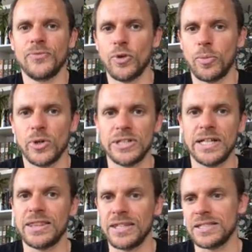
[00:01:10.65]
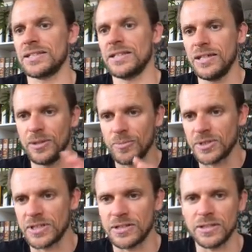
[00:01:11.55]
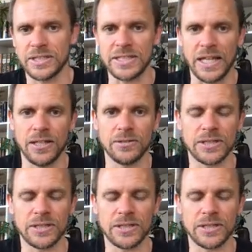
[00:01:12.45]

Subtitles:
your body at this particular day.